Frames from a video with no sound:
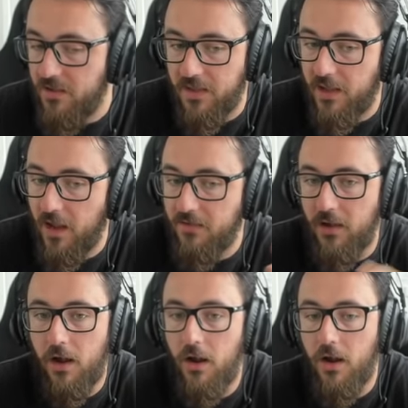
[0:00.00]
is the case.
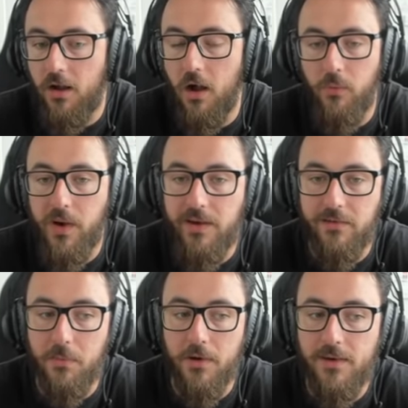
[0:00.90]
I, I can't read
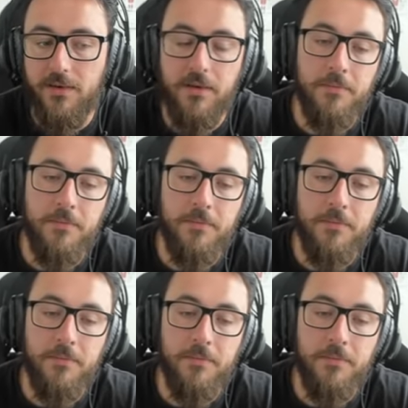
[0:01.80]
his mind.